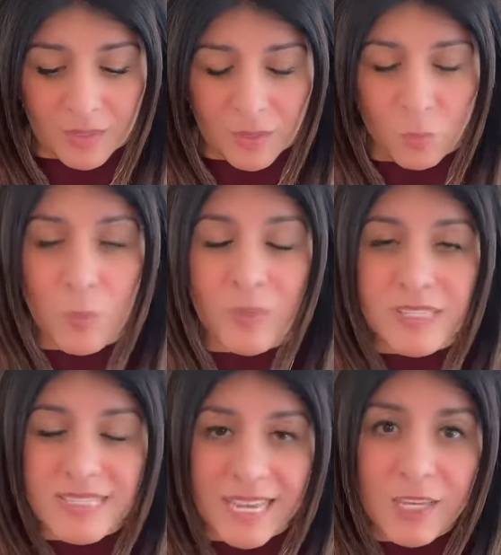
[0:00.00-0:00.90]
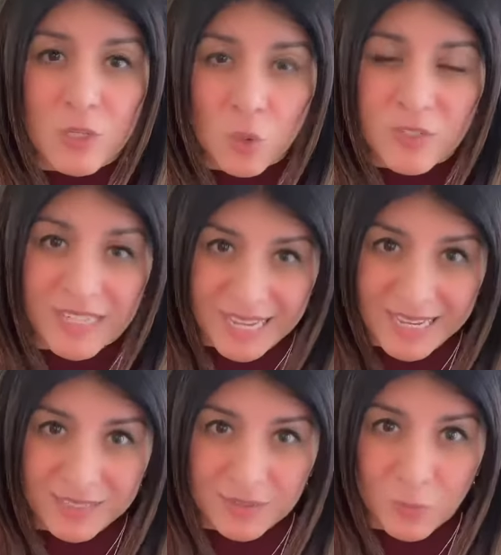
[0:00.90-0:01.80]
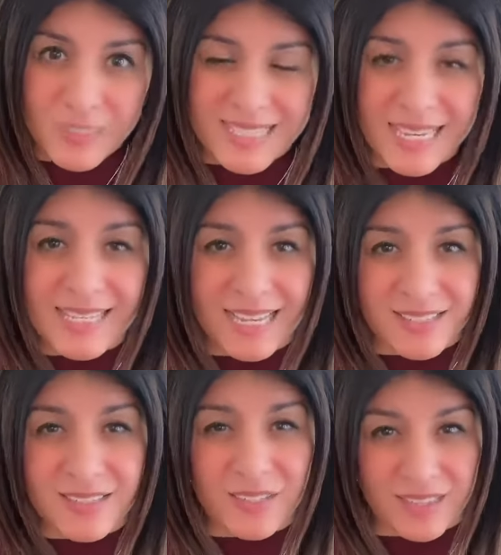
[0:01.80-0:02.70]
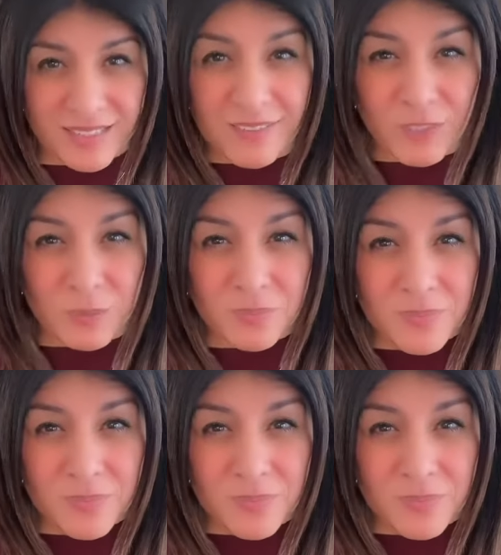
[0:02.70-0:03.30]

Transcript: When we say no to God, we say yes to the devil.